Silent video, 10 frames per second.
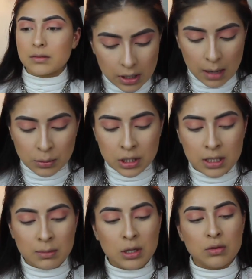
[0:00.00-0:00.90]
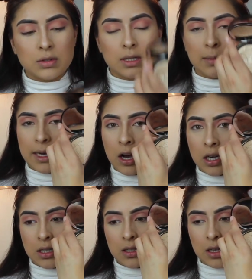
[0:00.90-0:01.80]
I'm just going to be using my
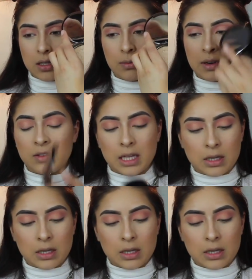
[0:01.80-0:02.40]
Anastasia Beverly